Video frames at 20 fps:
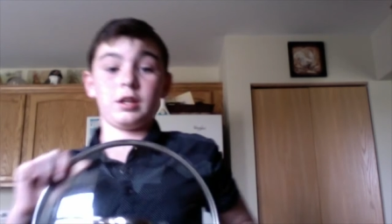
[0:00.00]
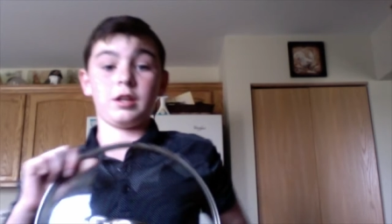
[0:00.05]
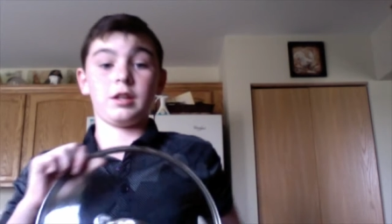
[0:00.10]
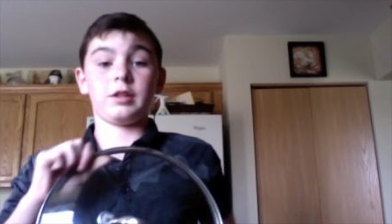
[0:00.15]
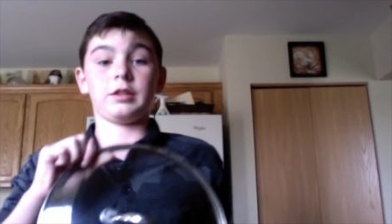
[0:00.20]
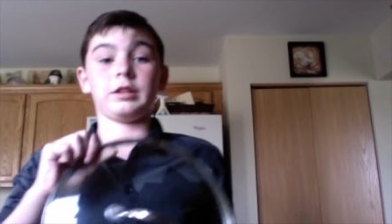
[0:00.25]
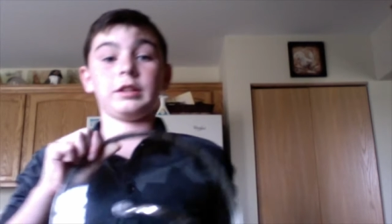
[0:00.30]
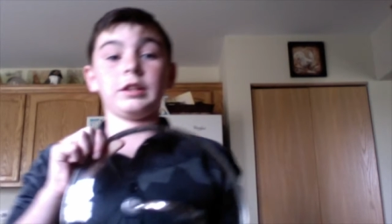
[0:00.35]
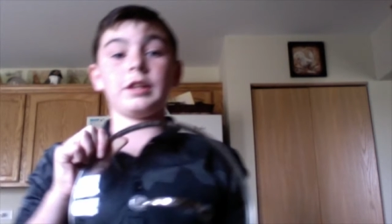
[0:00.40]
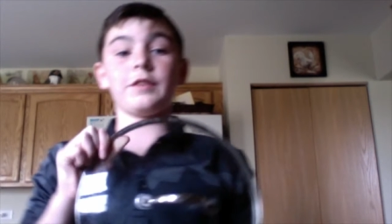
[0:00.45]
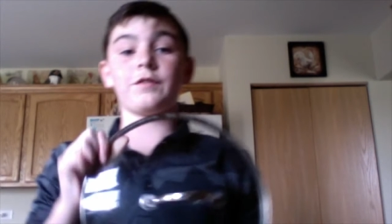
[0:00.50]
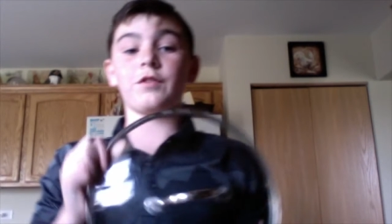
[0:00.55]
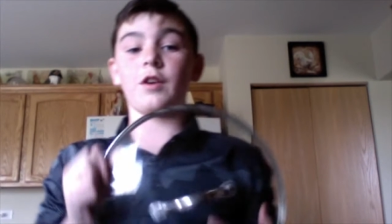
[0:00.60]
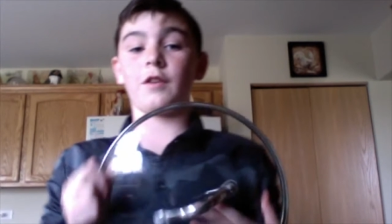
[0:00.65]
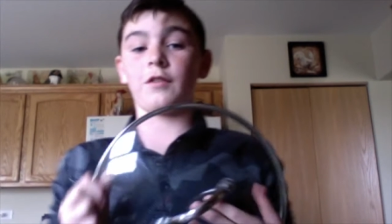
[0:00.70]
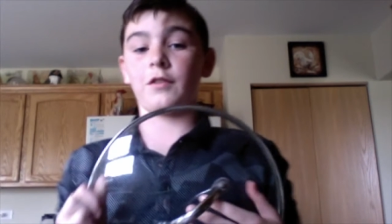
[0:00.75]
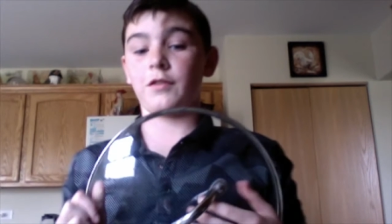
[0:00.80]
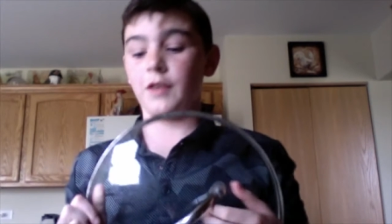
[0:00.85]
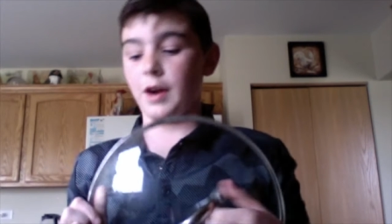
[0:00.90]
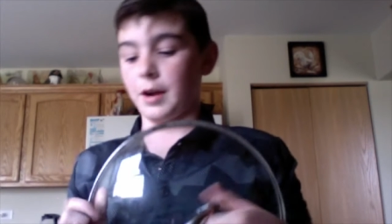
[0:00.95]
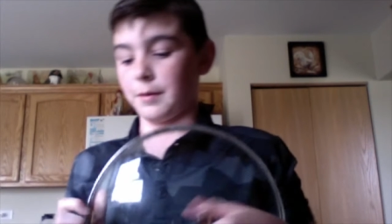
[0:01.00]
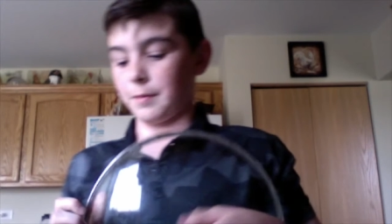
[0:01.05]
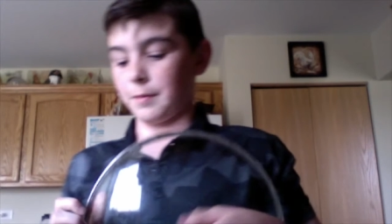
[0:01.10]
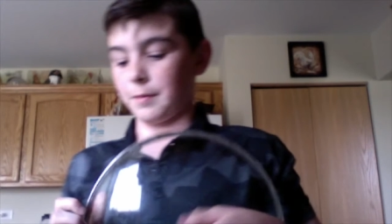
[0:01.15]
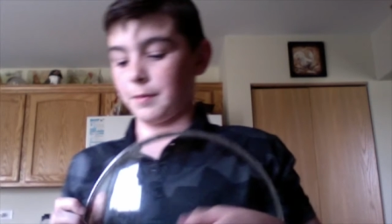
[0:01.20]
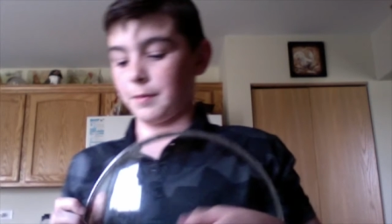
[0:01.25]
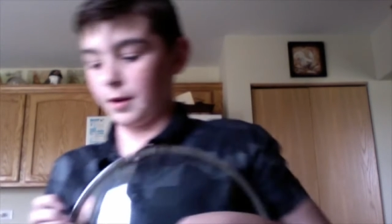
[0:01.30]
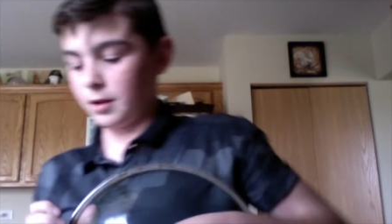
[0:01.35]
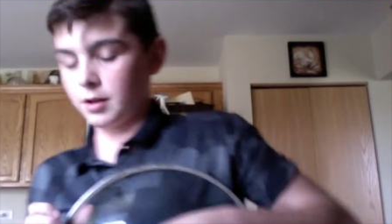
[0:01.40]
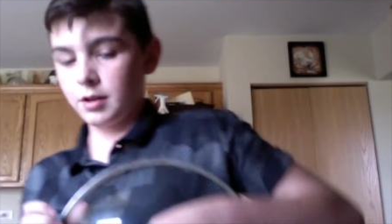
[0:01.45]
the lid of a frying
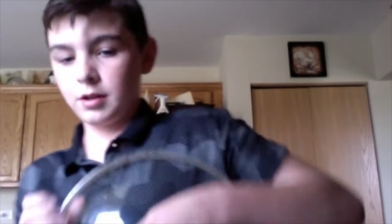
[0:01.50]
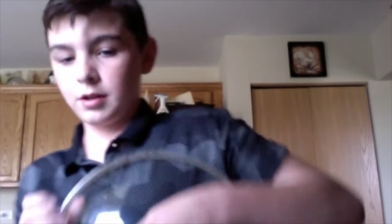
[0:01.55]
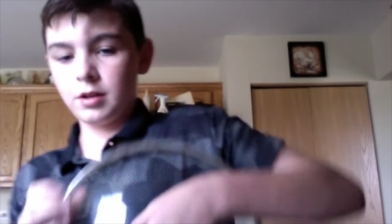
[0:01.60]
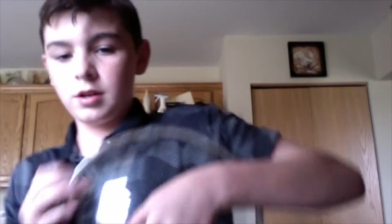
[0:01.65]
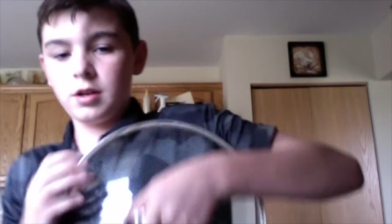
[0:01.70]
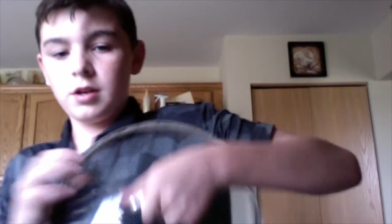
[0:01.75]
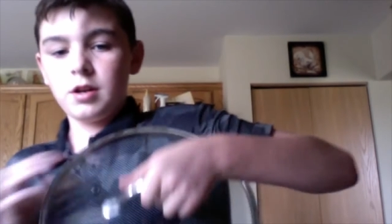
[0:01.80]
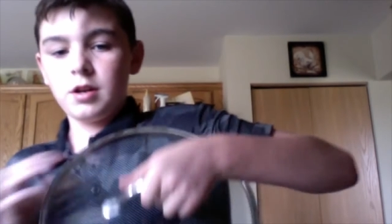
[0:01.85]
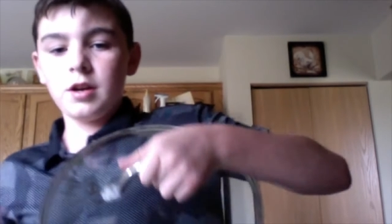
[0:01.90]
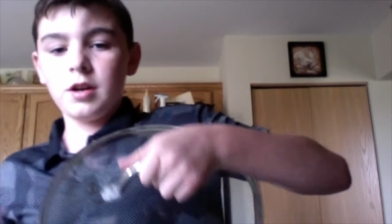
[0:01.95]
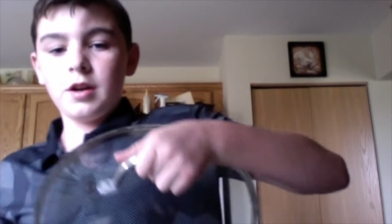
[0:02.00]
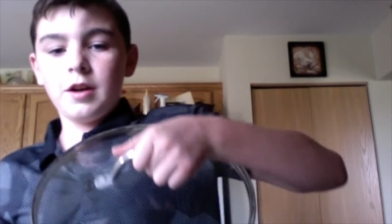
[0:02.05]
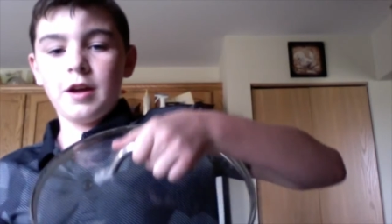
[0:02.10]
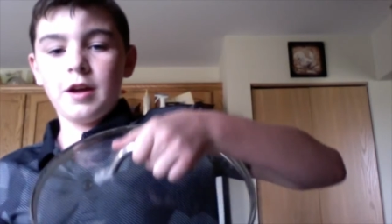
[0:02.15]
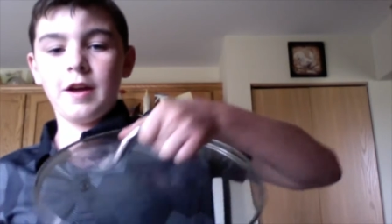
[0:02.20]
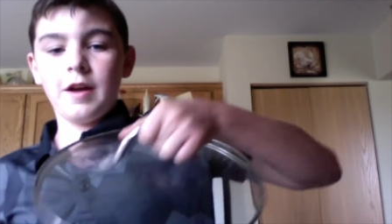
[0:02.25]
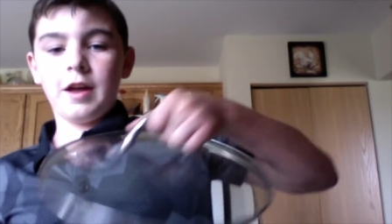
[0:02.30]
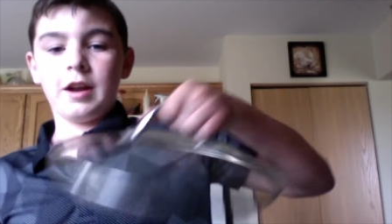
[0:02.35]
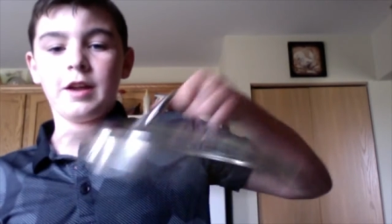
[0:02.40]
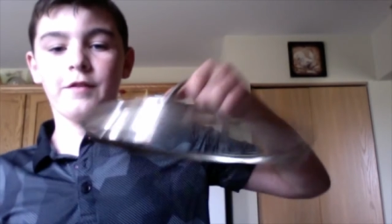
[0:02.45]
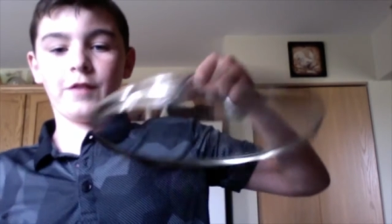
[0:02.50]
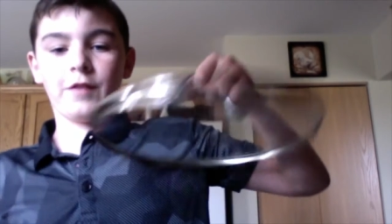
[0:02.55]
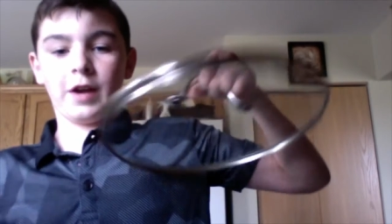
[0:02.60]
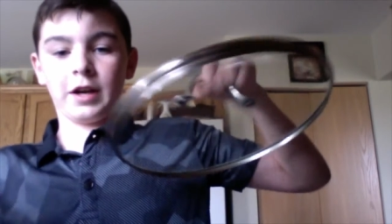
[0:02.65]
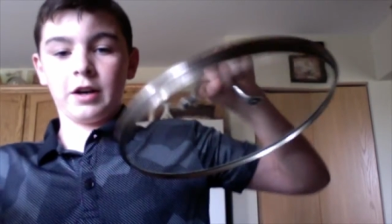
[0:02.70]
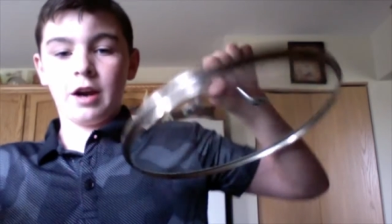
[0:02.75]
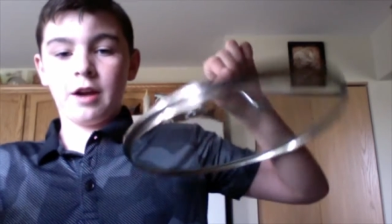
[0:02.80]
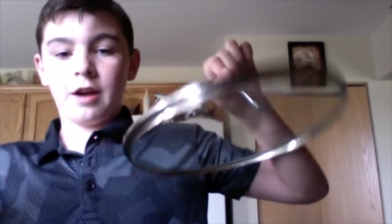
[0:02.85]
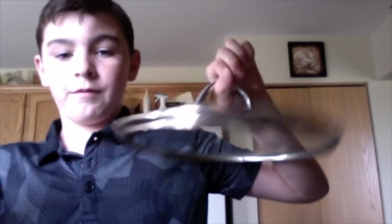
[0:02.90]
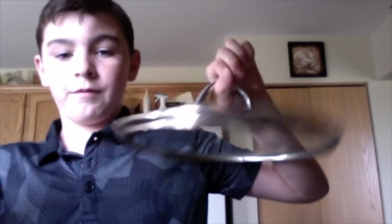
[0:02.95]
pan, and if
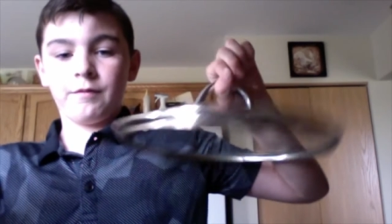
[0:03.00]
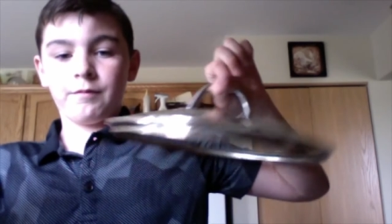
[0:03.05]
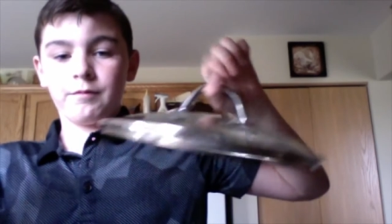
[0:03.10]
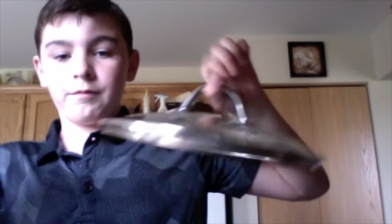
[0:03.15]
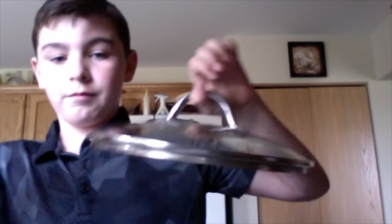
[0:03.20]
I grab